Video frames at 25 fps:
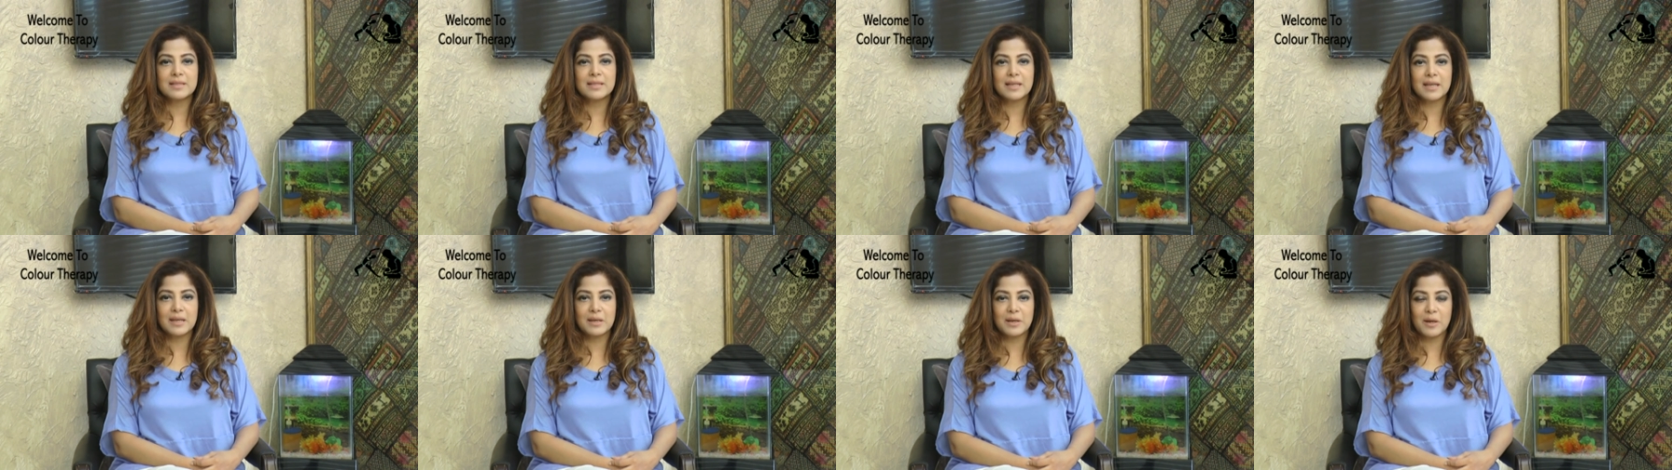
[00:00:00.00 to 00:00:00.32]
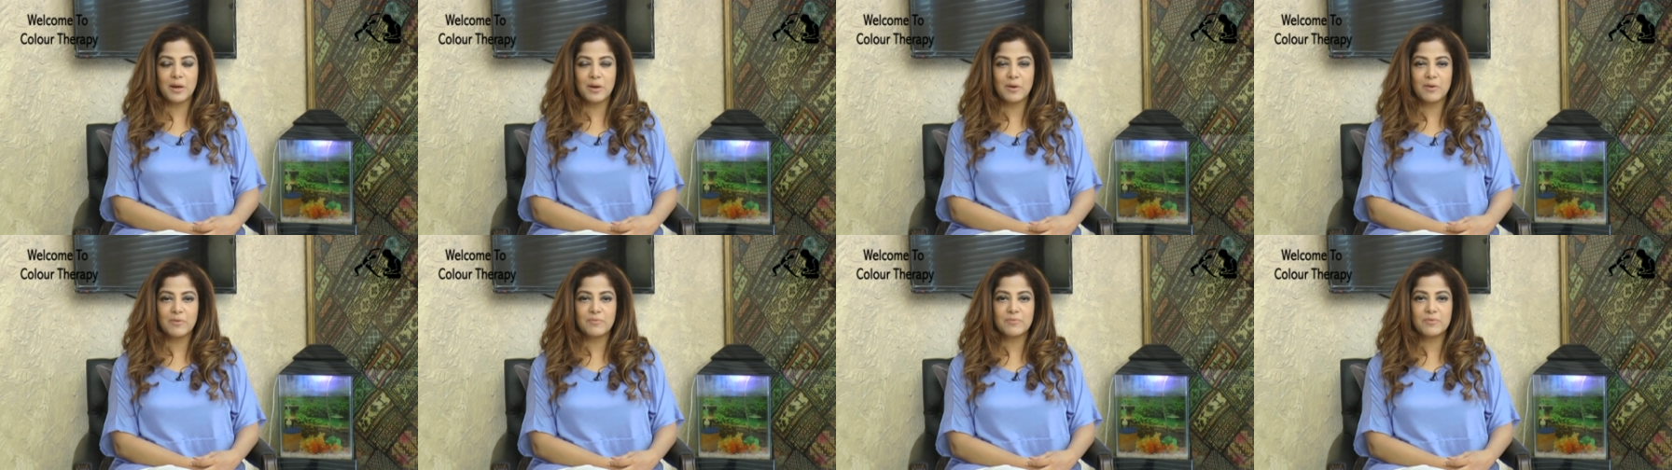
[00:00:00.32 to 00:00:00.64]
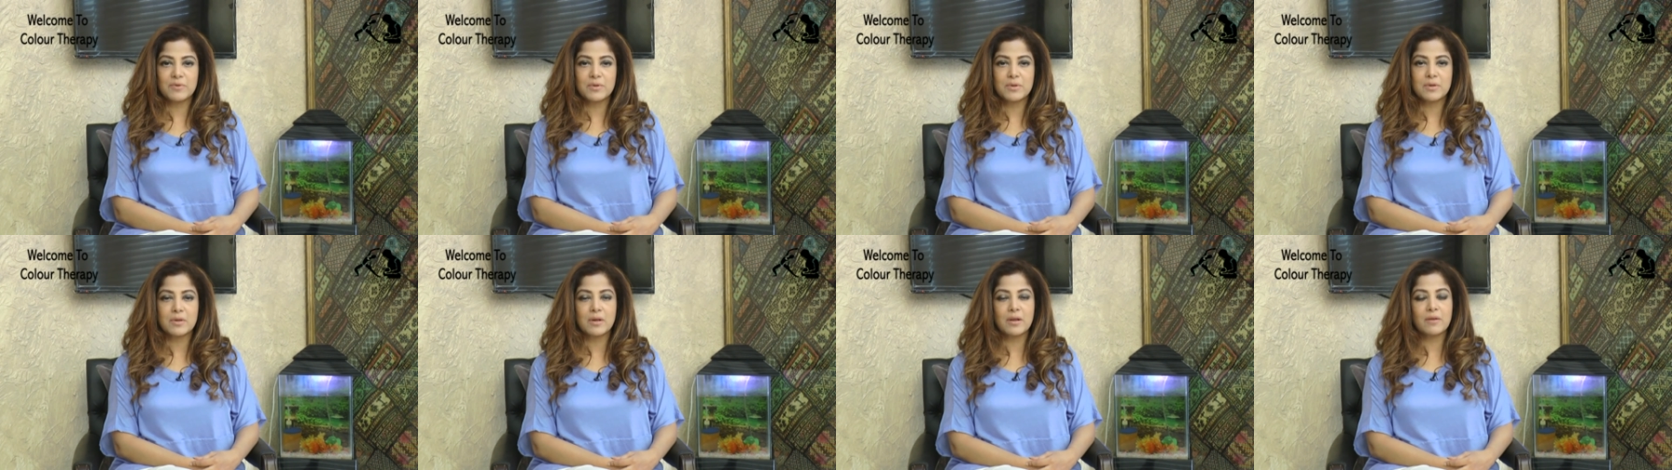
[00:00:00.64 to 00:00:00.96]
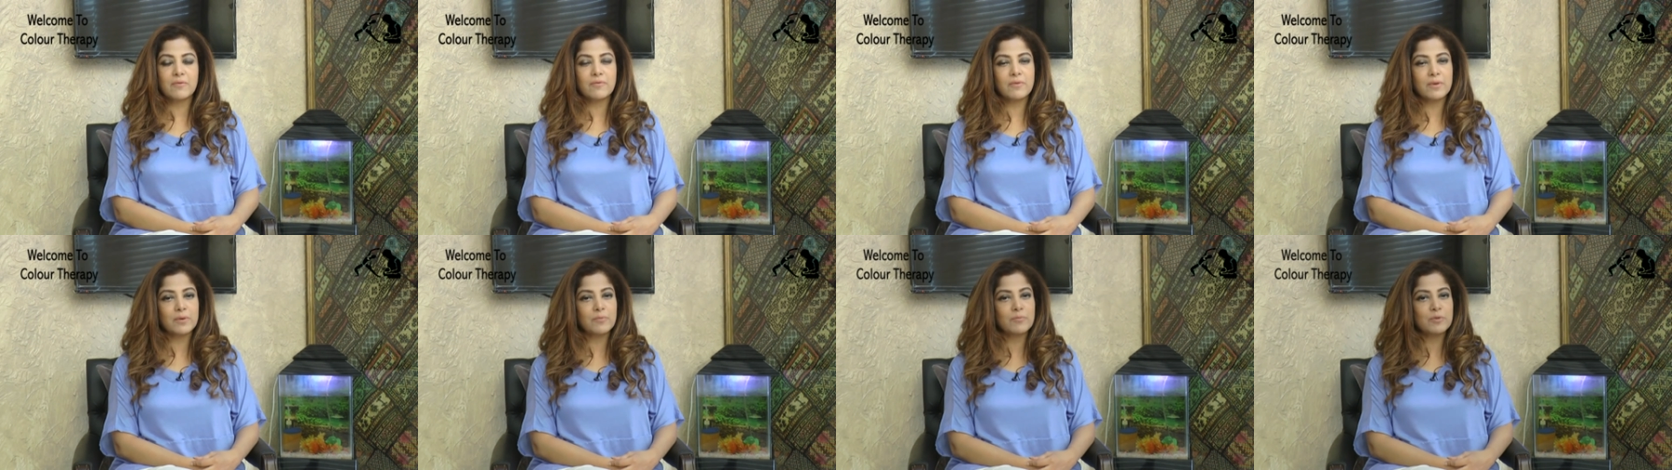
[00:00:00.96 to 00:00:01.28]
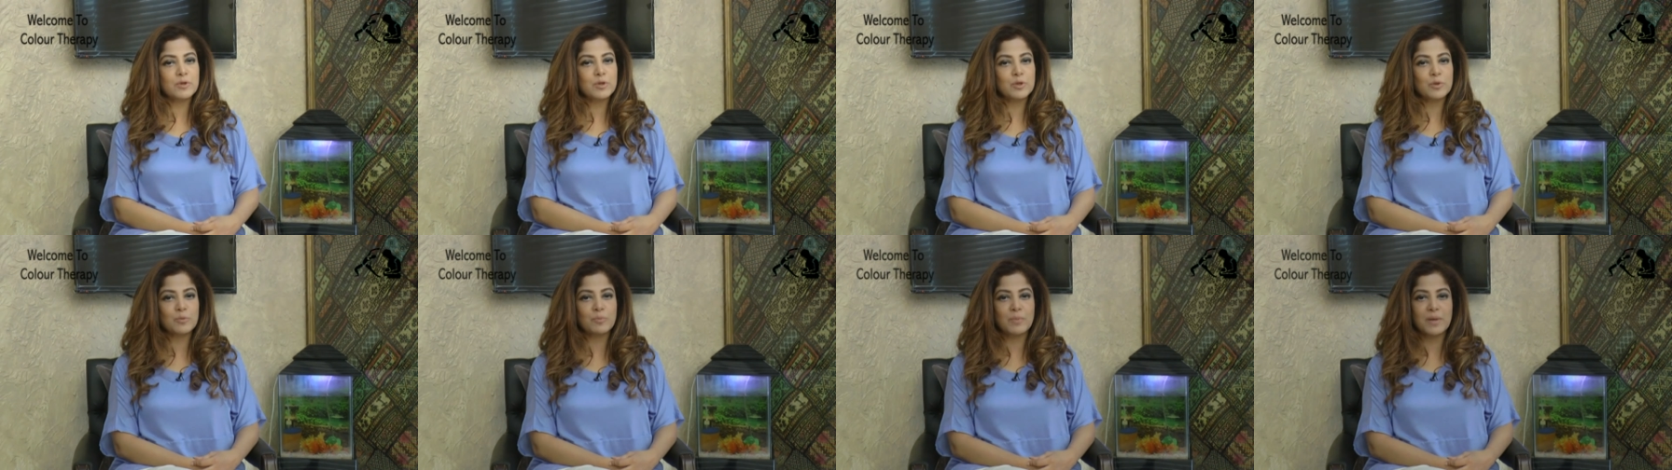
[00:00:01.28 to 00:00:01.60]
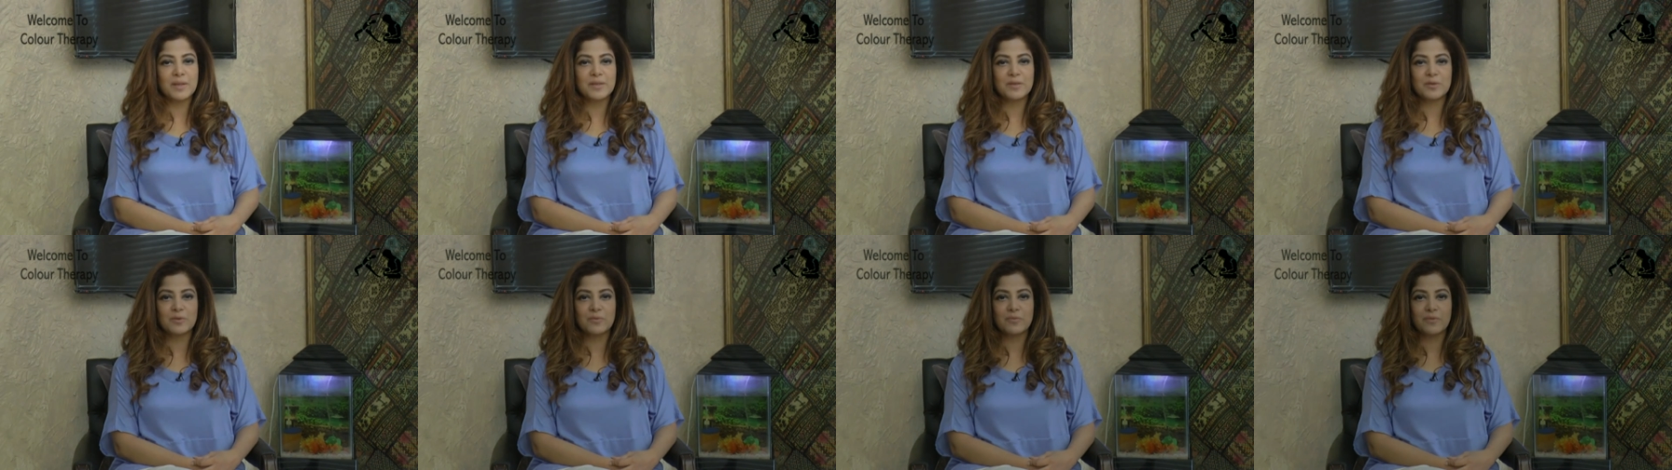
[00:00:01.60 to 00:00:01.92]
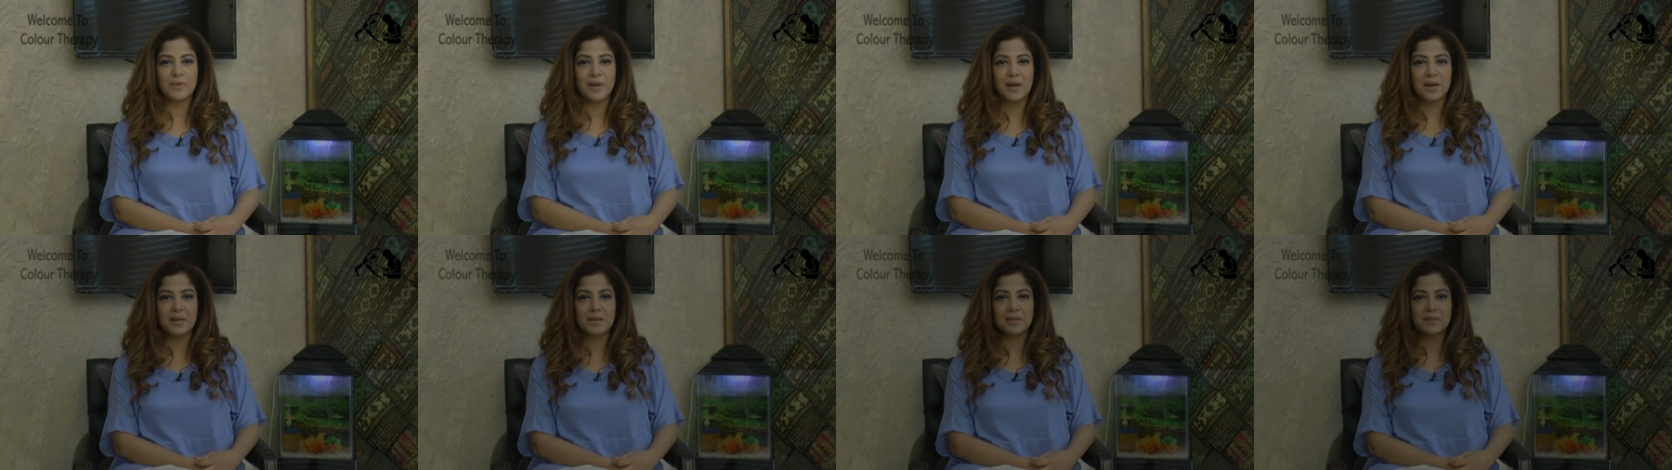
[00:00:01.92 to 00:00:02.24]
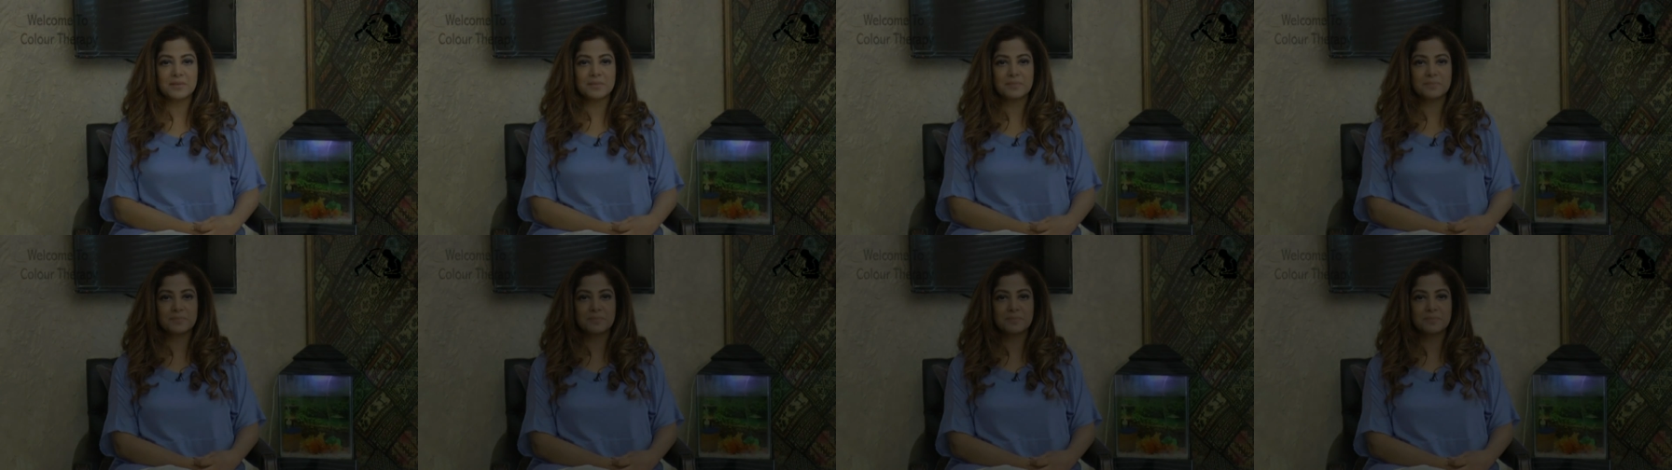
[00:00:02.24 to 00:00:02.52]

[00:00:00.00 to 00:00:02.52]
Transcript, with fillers: Take care of yourself and wish you best of luck.